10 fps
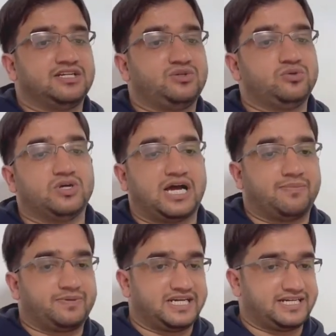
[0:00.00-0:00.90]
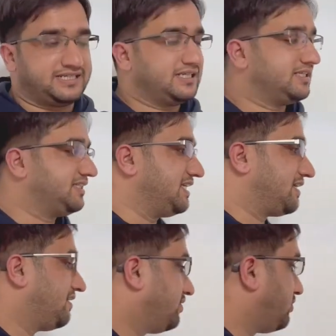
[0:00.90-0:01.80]
to upgrade
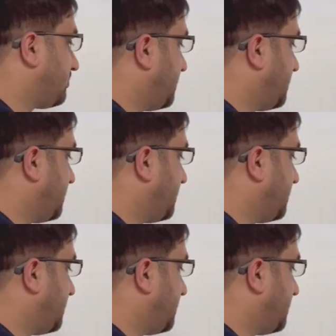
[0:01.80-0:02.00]
their total